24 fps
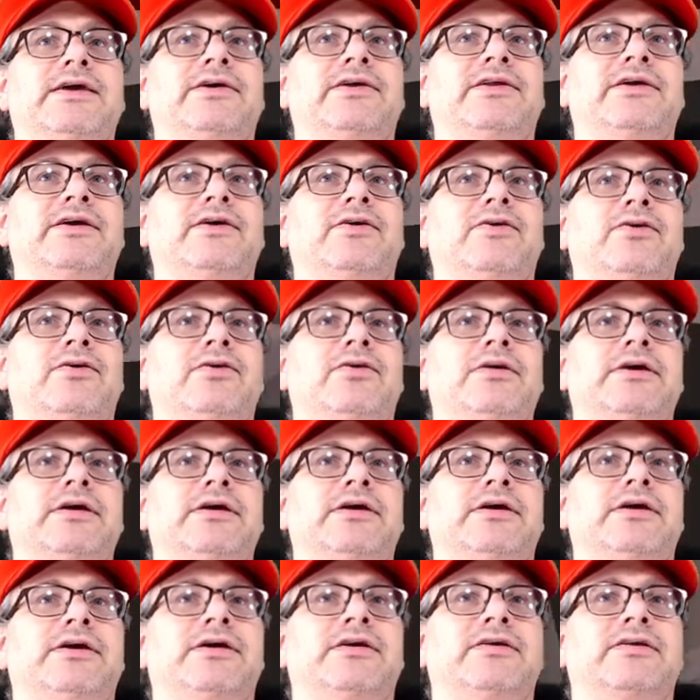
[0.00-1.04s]
there they oh
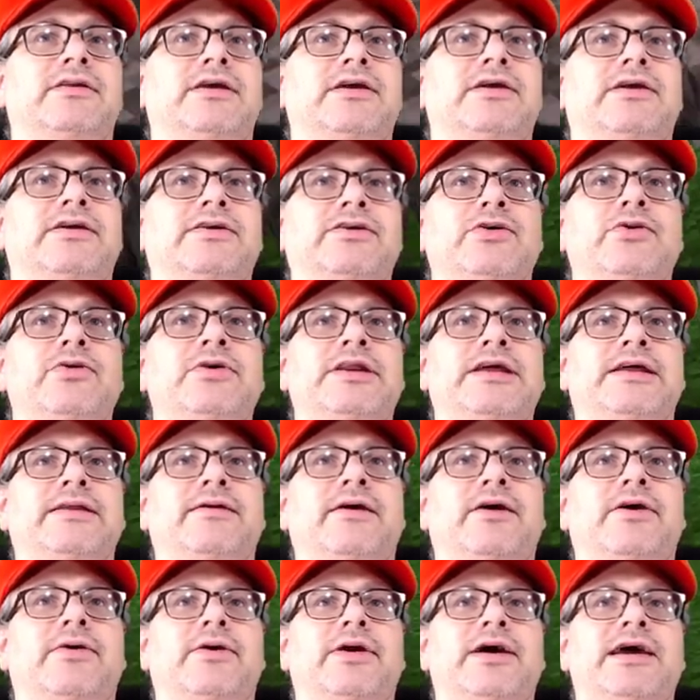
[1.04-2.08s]
they are they are doing it.
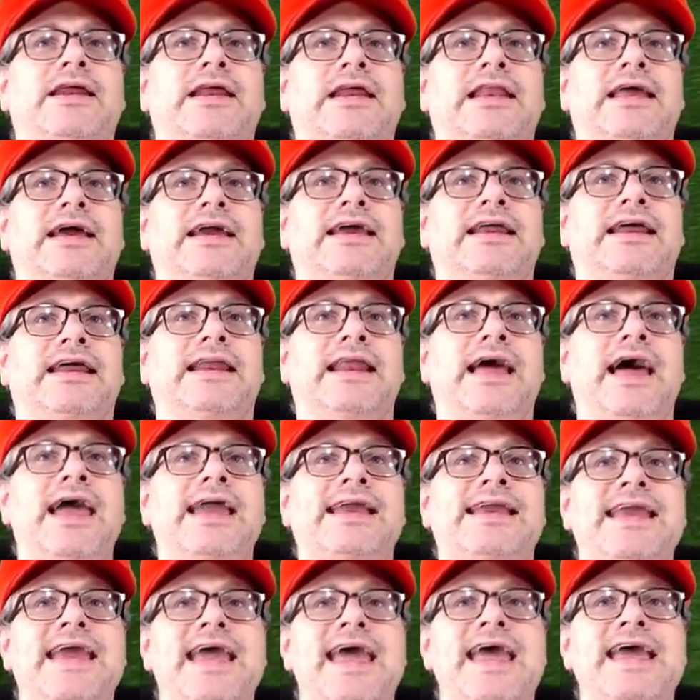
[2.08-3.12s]
All right, I like it. I
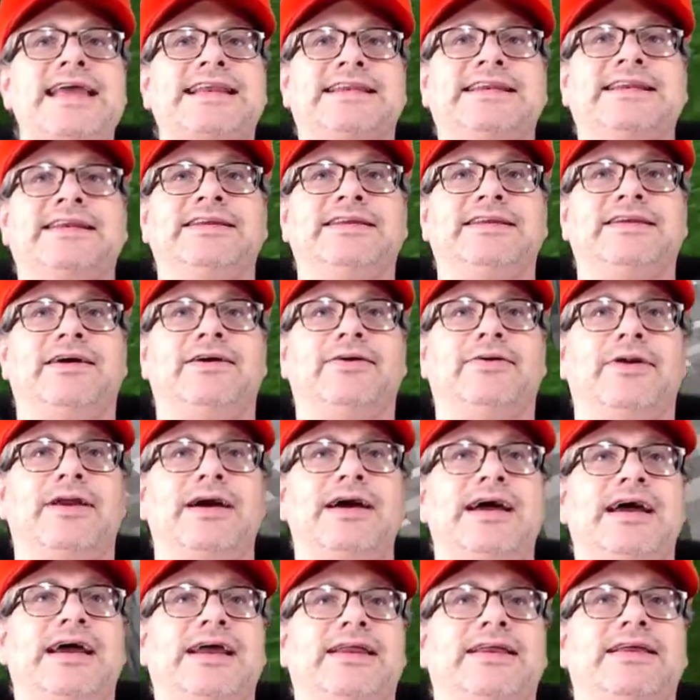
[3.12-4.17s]
like it. All
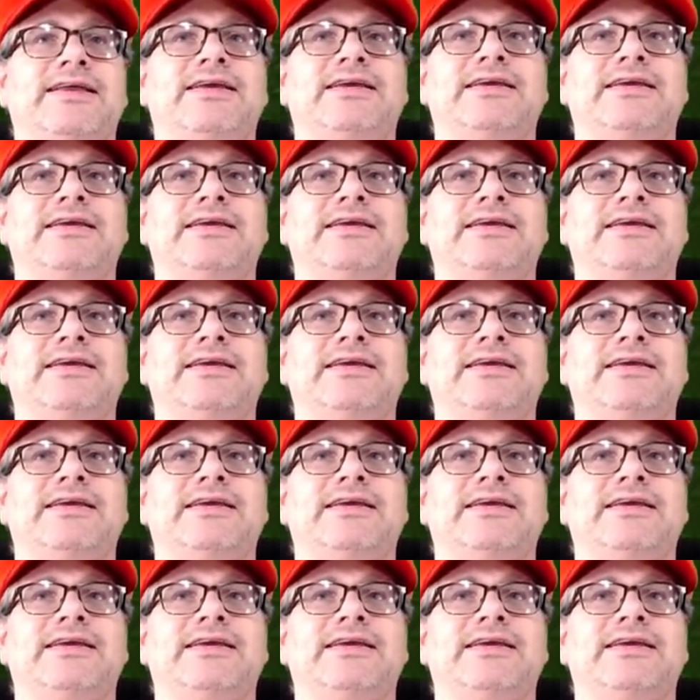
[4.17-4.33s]
right.